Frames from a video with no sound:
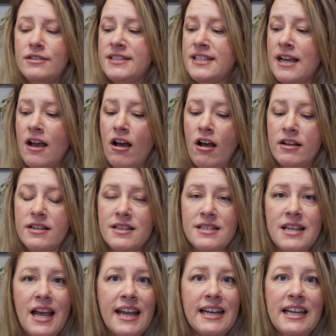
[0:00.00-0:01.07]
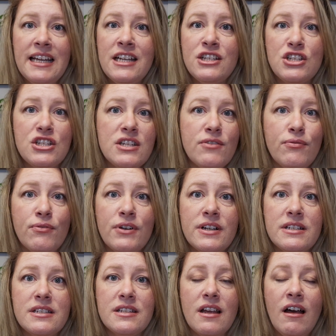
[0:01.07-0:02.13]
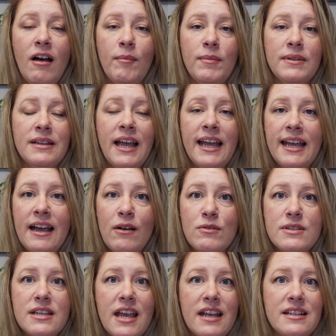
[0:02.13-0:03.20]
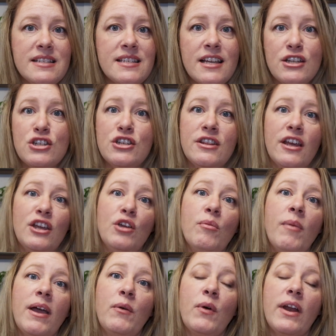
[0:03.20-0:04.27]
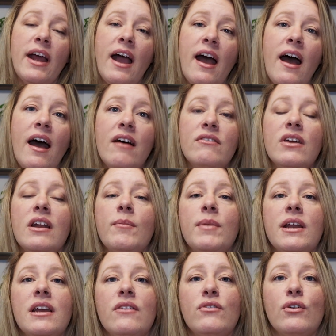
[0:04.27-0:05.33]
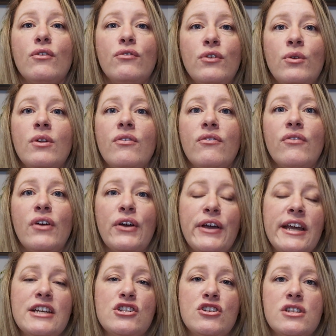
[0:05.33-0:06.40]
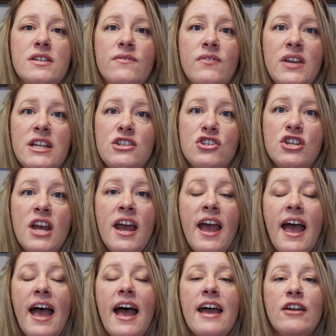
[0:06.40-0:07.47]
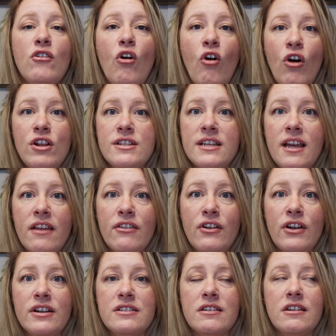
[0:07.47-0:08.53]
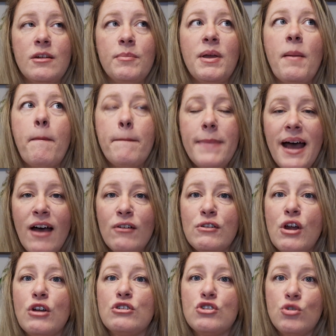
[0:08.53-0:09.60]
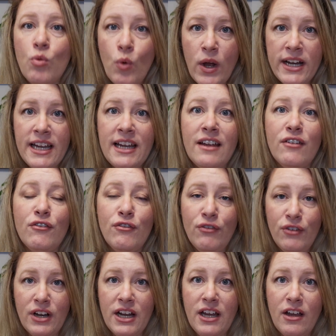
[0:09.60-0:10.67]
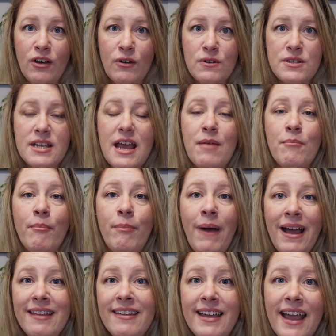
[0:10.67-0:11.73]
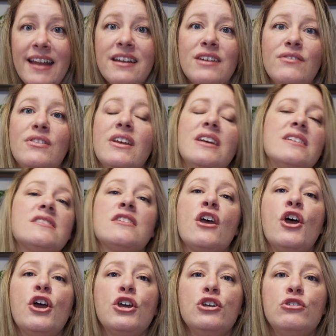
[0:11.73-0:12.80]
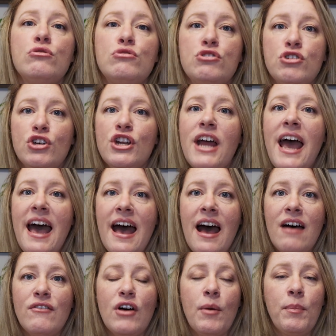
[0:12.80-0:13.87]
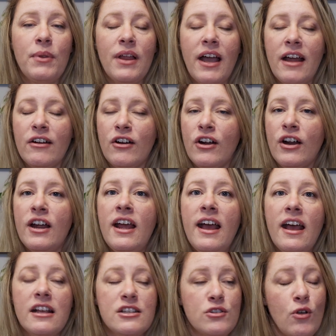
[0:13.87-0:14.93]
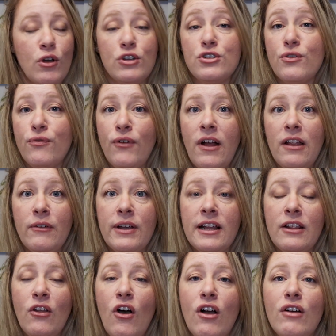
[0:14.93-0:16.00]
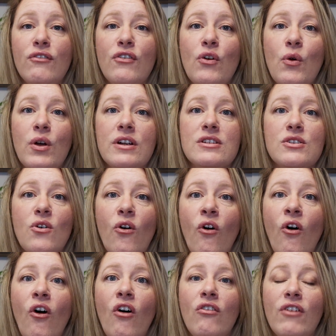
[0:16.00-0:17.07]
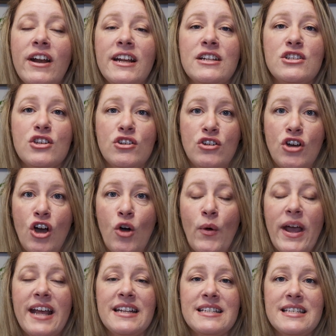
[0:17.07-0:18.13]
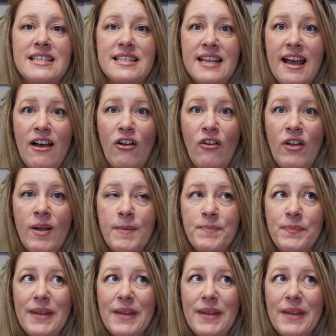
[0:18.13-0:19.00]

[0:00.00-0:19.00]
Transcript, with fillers: De uh, design each different um, layout and section that you might want to have, and I'm going to give you a few different variations of each, and all together it's going to be about twenty videos, and by the end of this you should have a planner, as long as you're following along of course, all ready to go and sell.